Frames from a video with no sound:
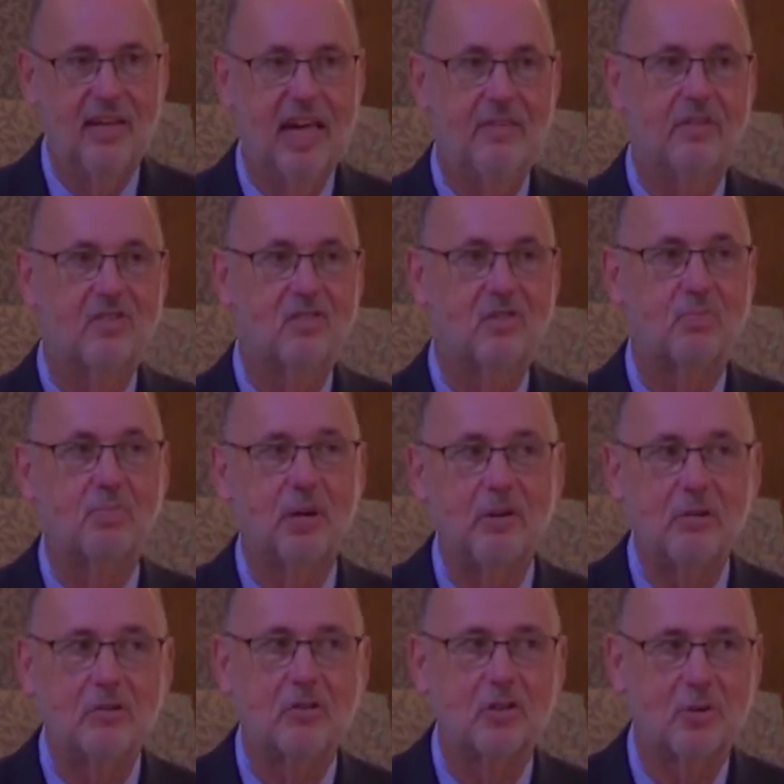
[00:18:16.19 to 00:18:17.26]
have a
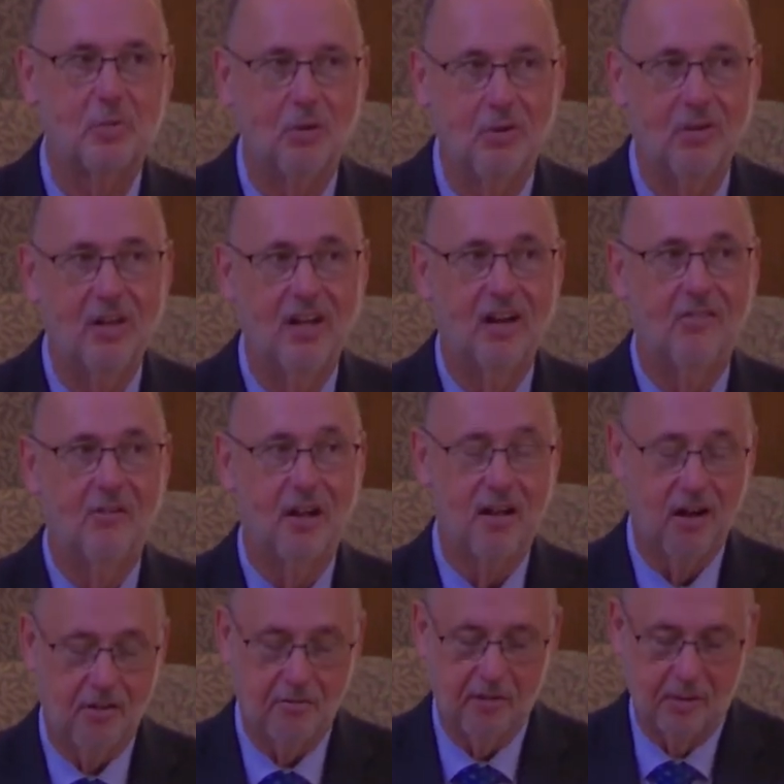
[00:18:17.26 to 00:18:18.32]
spiritual
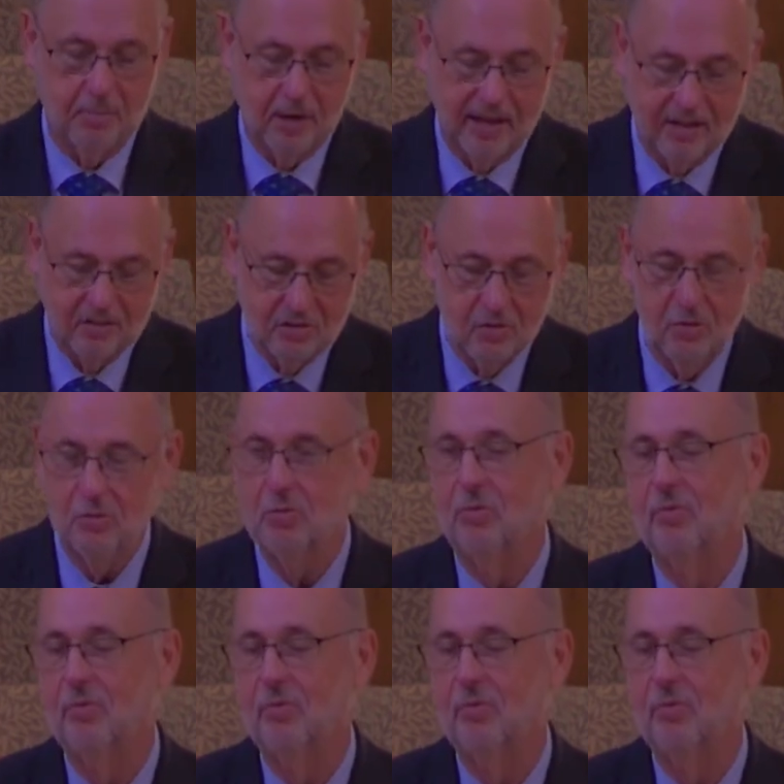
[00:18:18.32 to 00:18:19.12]
recovery plan too.